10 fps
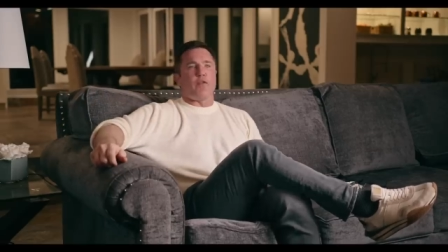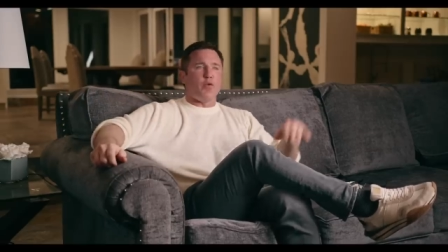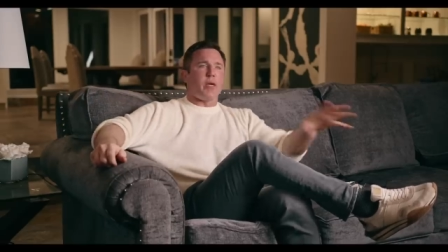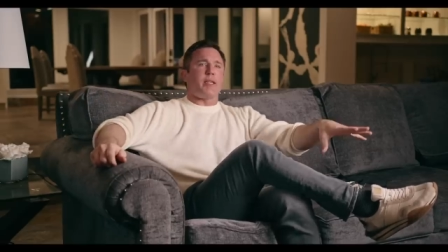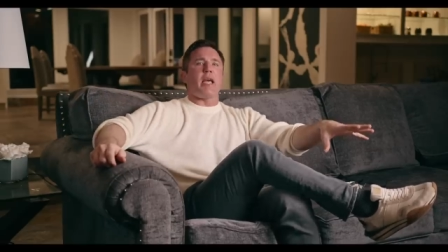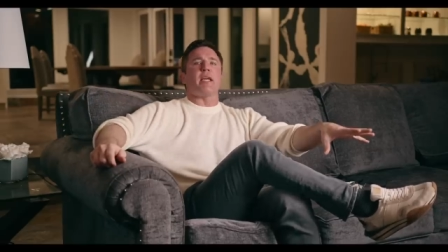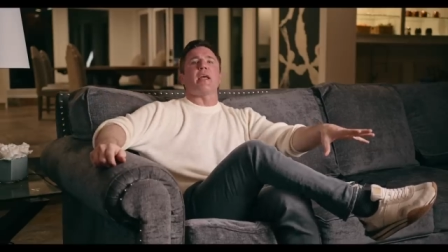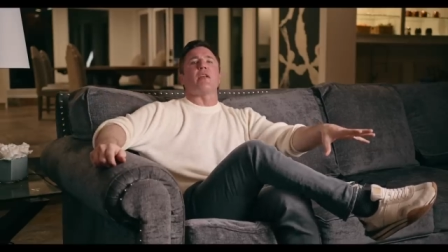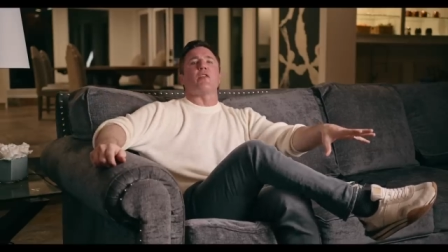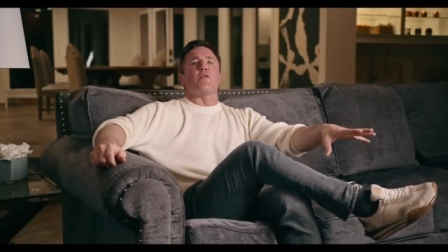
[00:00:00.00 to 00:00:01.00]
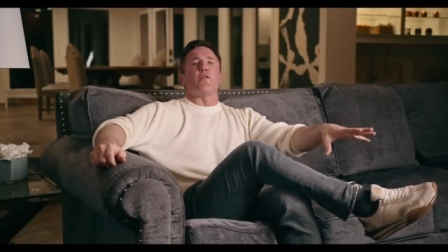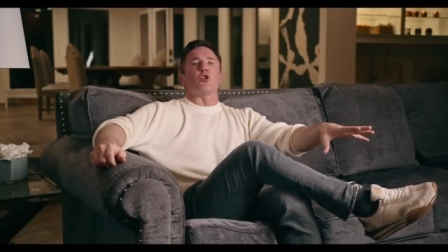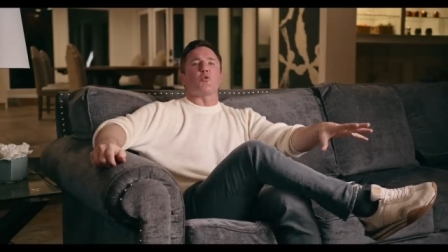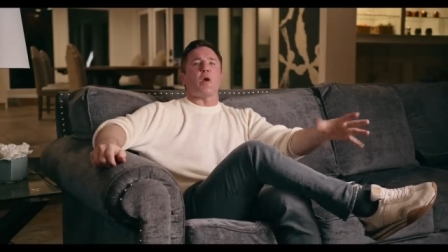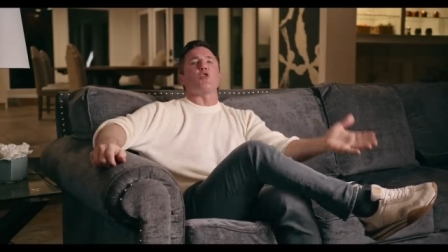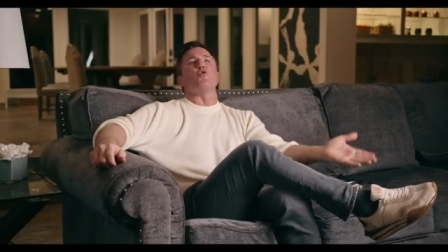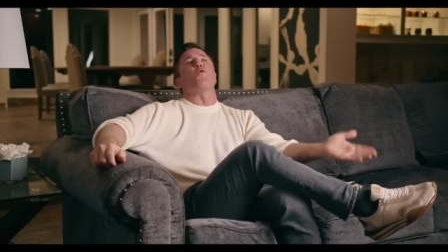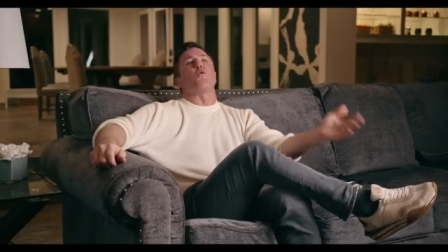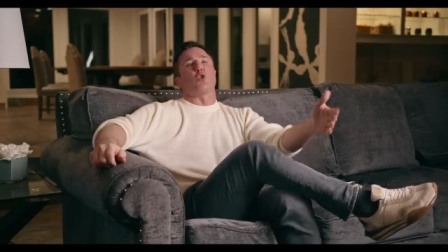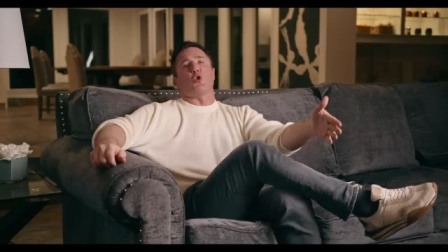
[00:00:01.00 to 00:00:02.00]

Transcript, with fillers: If you get taken down in the first round, you for